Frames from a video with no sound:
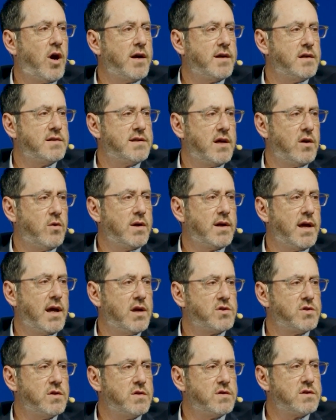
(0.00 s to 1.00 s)
not
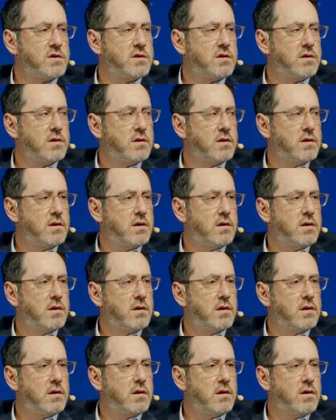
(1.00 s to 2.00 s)
interrogations.
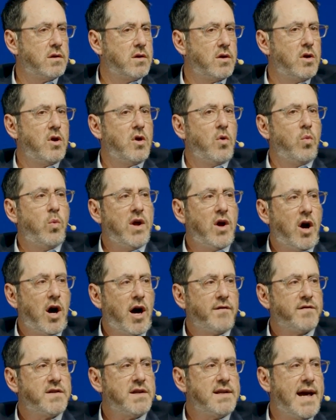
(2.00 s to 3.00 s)
We
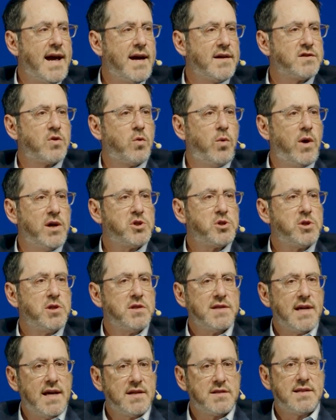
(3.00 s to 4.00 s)
often ask
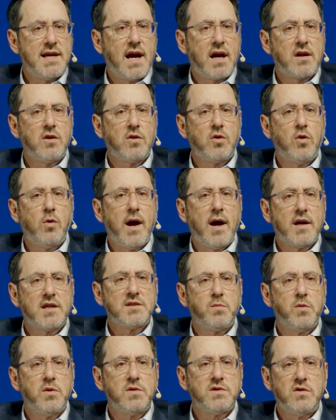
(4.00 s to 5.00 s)
questions as technical
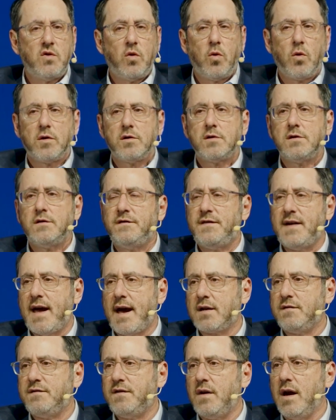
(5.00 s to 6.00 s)
experts in order to
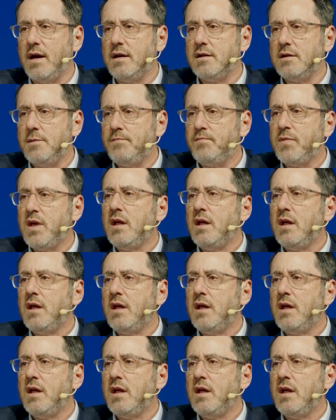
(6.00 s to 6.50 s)
fact find.